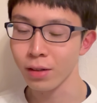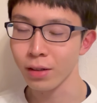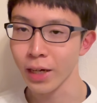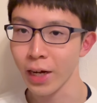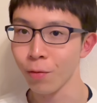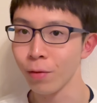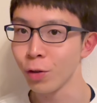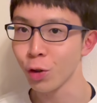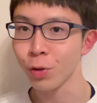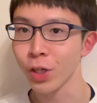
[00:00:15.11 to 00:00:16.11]
kind of
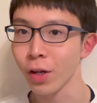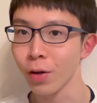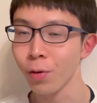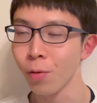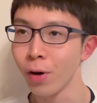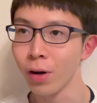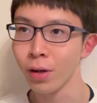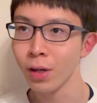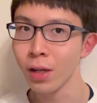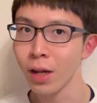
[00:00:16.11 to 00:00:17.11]
YouTube channel, or
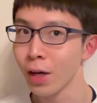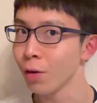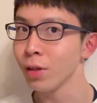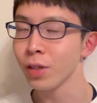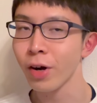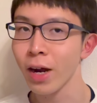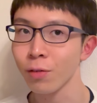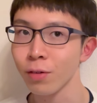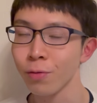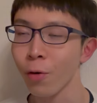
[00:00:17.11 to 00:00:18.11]
I don't interact
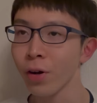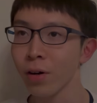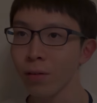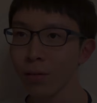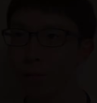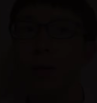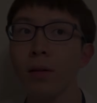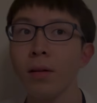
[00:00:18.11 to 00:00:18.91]
with foreigners.